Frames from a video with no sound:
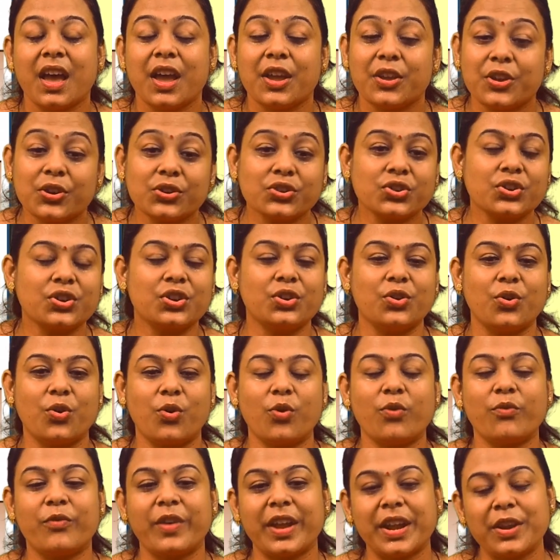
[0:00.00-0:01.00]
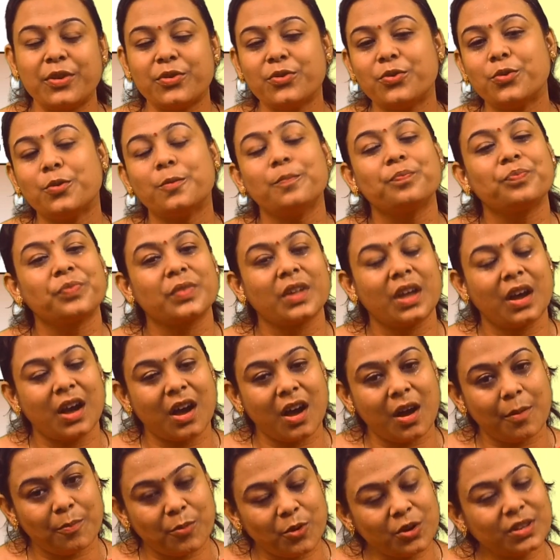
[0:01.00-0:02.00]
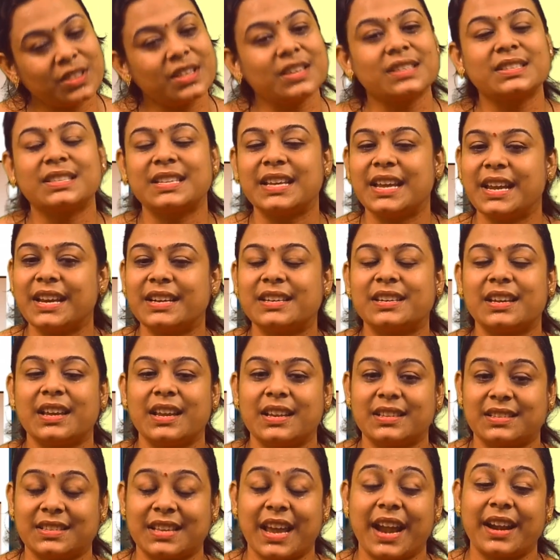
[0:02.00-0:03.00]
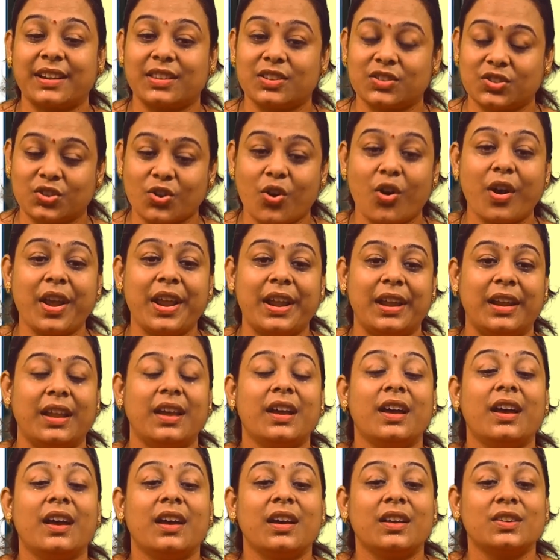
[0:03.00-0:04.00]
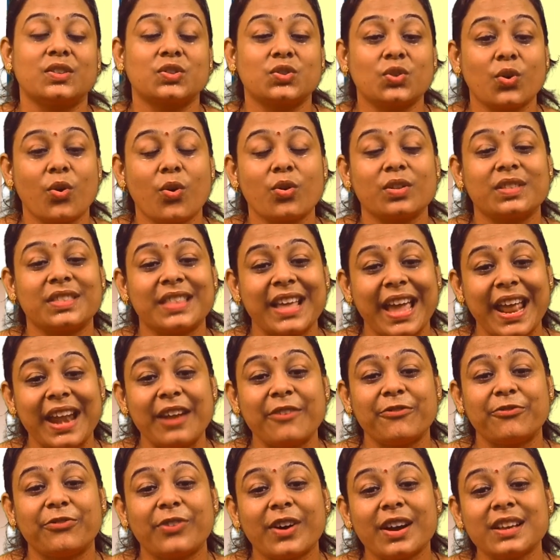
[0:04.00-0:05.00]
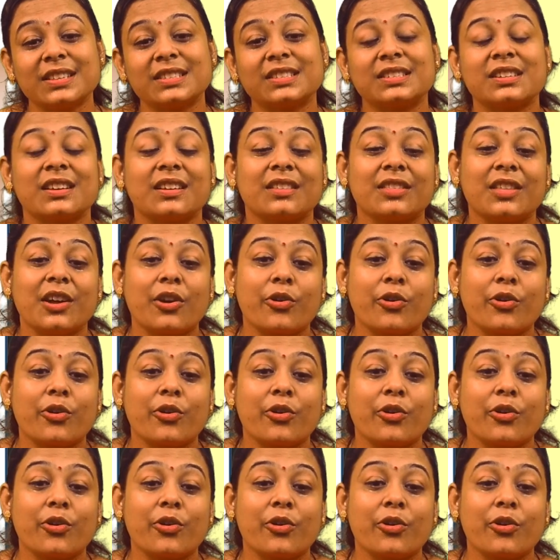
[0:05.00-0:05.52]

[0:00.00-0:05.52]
You should know when you put the seed inside the soil. So then first the